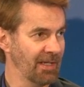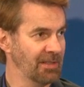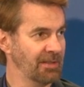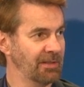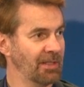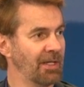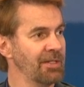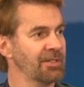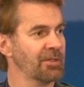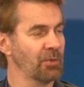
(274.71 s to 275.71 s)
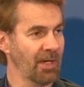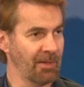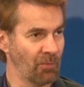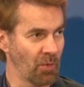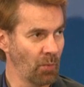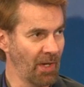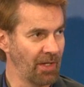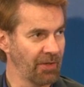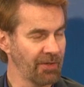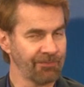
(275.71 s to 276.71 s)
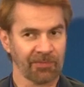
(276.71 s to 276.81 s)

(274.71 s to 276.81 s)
It does create more wealth.